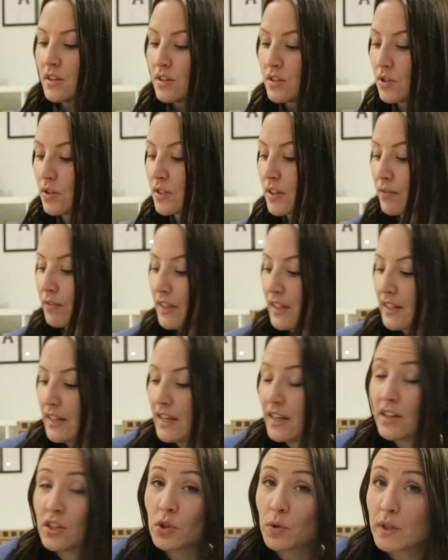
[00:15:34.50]
so something that
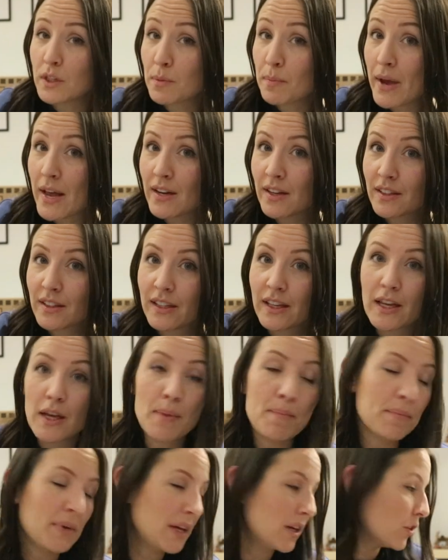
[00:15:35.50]
he can do independently
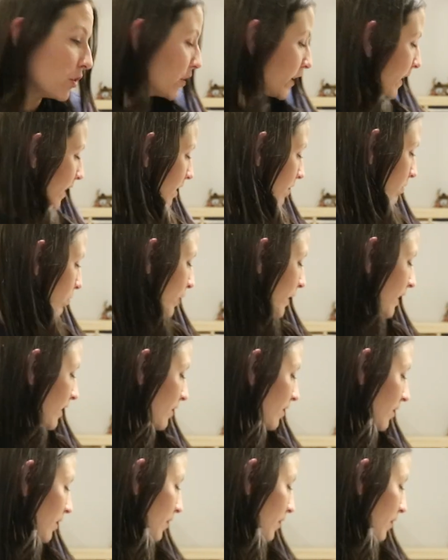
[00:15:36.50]
be creative with